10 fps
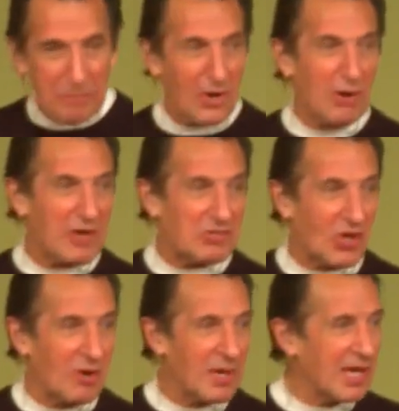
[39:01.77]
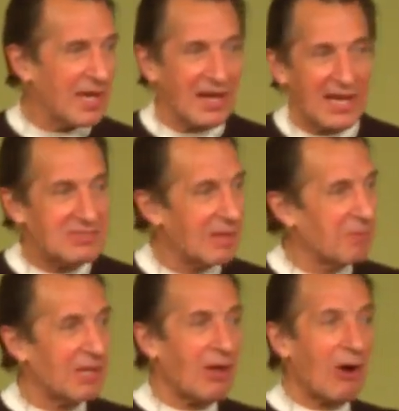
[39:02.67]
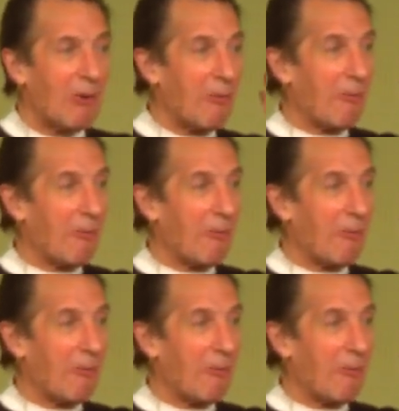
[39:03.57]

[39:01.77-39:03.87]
prove it to me. And I simply go,